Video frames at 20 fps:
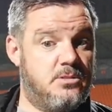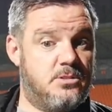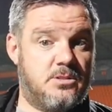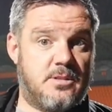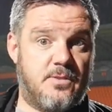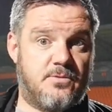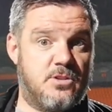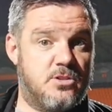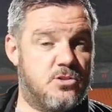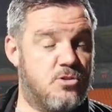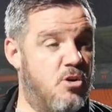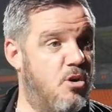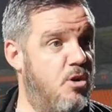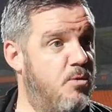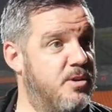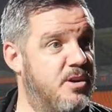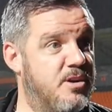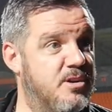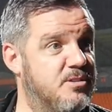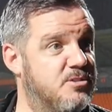just have to score
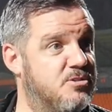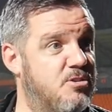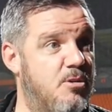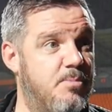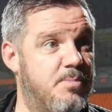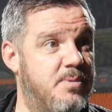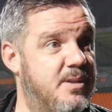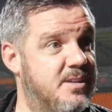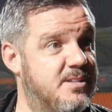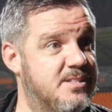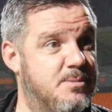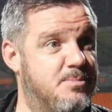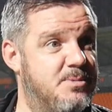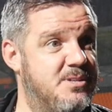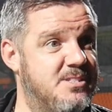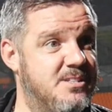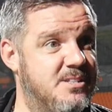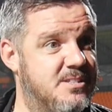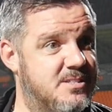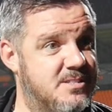when you're on top. That's the
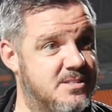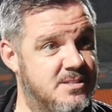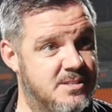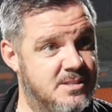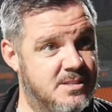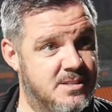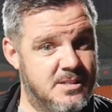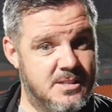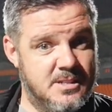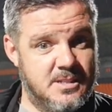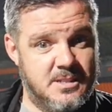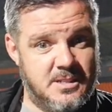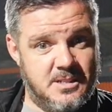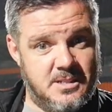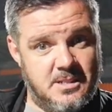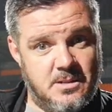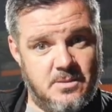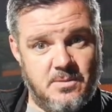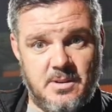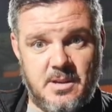business.
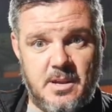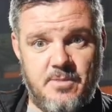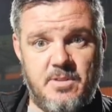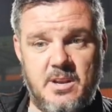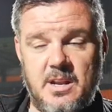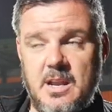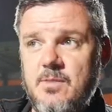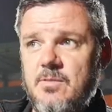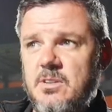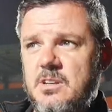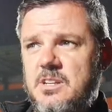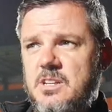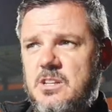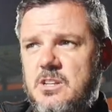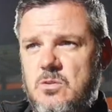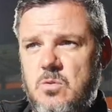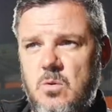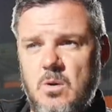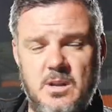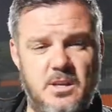You know, every level you need
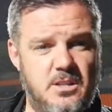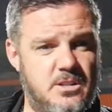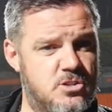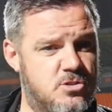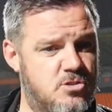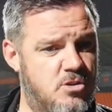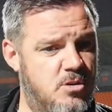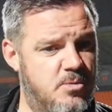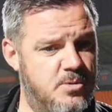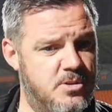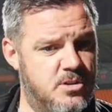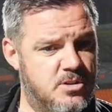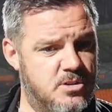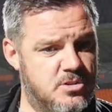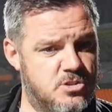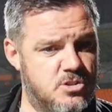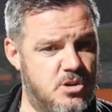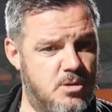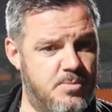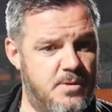the quality to score when you're on
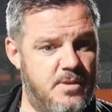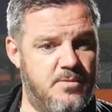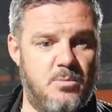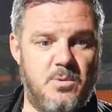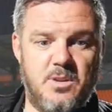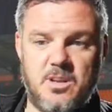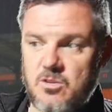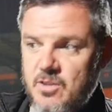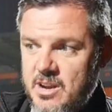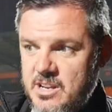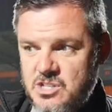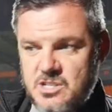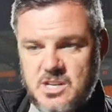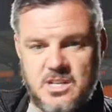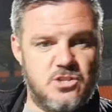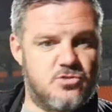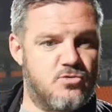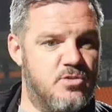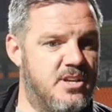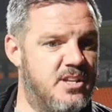top. Even with a great
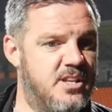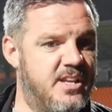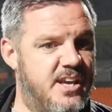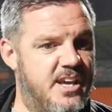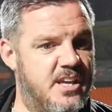chance right at the